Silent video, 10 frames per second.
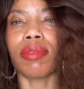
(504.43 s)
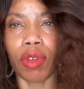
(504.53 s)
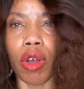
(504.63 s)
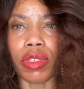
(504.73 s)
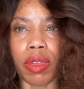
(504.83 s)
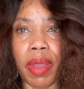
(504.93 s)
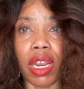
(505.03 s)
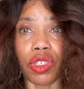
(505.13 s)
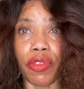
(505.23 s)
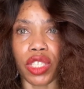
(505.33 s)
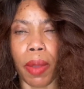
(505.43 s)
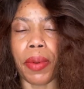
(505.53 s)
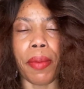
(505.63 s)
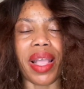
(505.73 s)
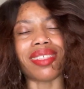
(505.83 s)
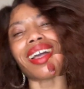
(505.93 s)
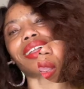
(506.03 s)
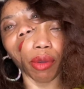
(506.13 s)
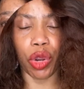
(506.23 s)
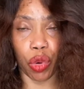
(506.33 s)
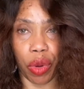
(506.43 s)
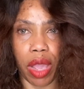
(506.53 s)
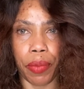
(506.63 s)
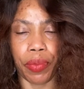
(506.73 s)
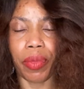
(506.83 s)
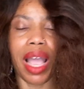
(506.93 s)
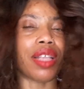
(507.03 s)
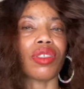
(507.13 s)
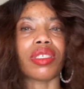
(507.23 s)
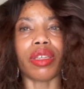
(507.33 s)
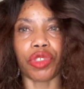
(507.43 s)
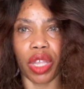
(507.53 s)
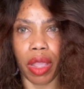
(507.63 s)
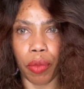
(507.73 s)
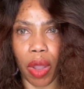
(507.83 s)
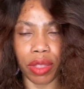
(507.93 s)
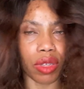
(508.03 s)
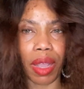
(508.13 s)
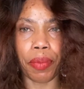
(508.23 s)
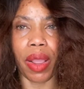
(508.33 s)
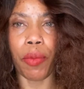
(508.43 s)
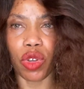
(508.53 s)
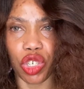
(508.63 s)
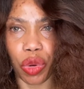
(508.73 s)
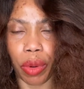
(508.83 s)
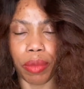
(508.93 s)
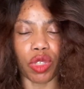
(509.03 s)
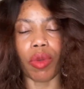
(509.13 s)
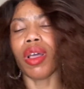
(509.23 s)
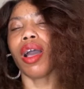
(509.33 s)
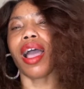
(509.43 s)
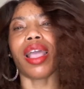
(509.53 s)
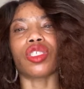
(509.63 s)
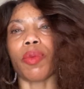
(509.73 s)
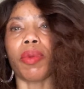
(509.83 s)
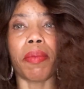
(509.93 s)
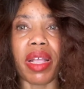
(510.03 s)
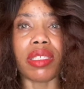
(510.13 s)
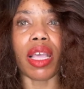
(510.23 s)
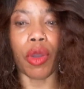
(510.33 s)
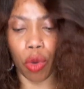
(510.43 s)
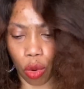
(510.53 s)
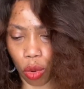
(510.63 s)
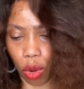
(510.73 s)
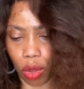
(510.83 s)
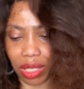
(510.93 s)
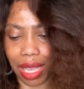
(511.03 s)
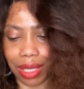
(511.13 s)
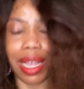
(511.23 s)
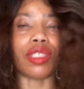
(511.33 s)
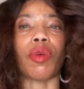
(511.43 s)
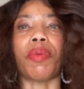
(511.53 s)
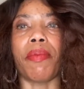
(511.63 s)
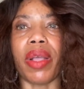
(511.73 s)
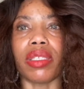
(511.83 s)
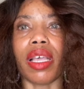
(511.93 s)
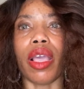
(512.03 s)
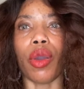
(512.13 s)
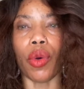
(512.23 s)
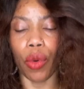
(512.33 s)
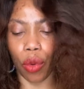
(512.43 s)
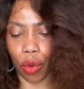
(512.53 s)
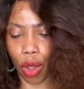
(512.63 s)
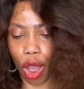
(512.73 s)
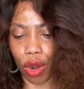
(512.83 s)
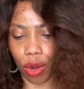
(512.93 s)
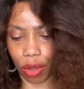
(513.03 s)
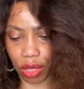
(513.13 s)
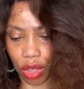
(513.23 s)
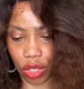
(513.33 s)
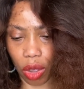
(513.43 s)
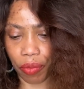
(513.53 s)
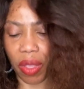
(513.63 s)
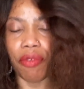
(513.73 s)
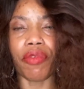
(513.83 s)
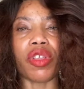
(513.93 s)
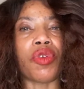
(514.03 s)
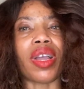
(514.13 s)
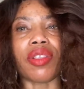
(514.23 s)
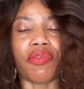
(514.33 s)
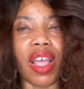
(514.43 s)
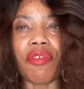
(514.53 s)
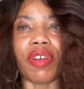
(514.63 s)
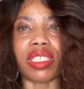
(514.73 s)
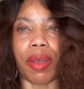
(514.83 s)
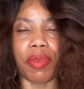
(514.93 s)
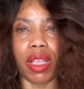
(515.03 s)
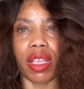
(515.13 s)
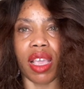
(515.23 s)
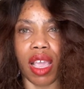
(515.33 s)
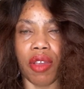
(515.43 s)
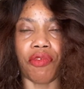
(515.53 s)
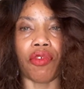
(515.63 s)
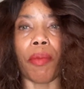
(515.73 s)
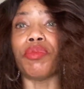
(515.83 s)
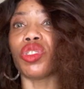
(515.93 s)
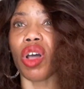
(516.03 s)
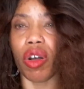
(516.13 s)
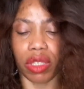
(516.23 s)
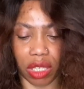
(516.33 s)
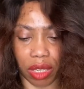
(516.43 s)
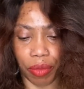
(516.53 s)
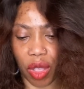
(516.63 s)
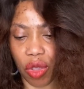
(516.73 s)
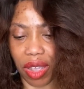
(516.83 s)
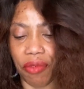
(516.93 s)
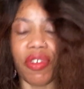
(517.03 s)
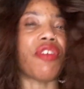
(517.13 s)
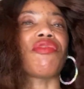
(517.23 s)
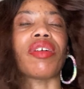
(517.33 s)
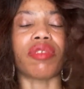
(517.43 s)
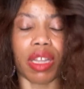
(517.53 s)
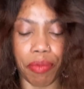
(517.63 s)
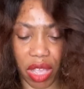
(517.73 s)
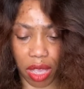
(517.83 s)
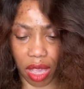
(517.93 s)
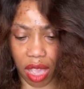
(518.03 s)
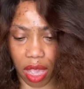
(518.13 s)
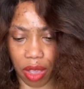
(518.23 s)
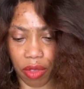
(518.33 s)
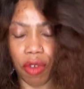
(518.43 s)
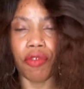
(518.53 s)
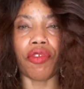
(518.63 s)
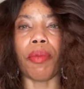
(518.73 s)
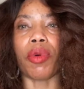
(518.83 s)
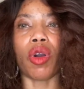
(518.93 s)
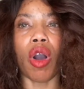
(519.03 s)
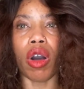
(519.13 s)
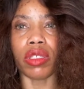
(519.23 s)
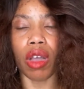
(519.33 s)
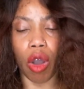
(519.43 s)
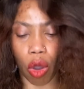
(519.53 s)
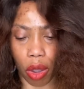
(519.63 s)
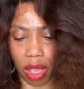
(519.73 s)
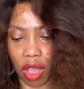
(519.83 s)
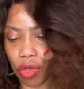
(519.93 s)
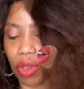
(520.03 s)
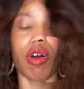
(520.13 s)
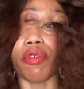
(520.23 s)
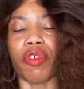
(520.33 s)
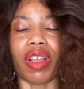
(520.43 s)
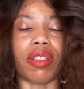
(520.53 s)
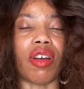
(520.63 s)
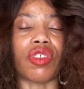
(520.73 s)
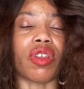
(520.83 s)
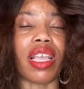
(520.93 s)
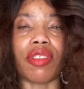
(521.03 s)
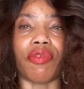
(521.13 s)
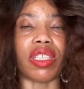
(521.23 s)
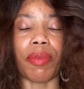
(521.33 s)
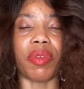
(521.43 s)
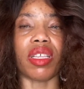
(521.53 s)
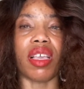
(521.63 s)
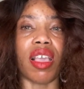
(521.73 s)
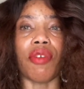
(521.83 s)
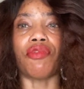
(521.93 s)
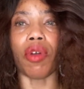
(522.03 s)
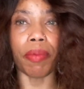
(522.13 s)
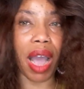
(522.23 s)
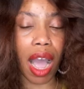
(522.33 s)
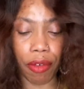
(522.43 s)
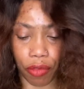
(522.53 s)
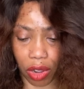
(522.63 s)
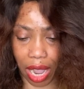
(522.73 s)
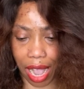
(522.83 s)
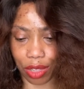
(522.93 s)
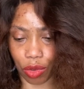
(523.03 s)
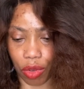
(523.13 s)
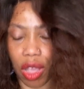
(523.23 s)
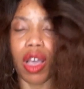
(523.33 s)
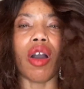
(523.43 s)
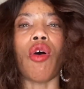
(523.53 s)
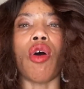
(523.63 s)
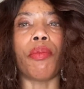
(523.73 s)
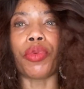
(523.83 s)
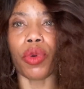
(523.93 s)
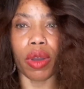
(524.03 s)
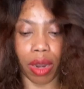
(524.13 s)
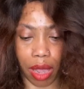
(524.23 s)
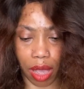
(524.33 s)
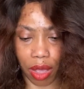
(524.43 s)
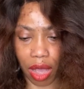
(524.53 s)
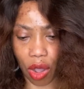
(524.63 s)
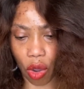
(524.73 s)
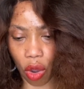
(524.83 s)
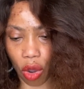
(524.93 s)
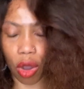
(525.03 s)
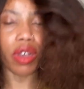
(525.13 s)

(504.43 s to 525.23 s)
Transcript: consume a lot of supplement, and I apply, I don't apply much cream. So I supplement a whole lot. Yes, I supplement a whole lot. So you can find vitamin E from nuts. You can find vitamin E from corn oil. You can also get vitamin E from avocado or broccoli or